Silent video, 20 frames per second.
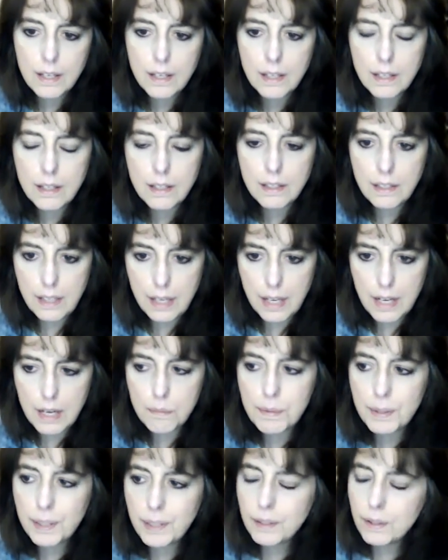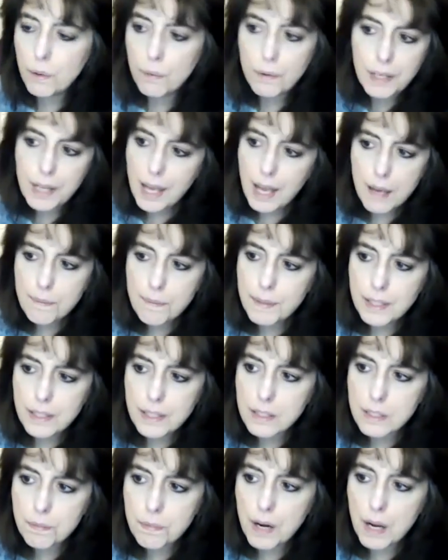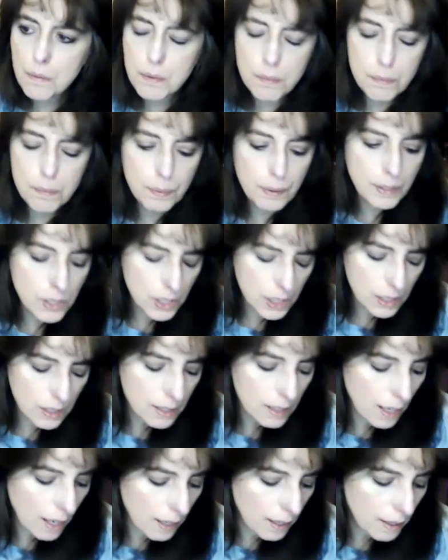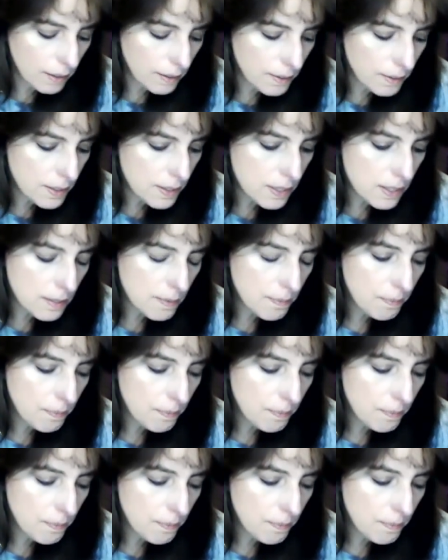Yeah, but you know what happens? Probably she does,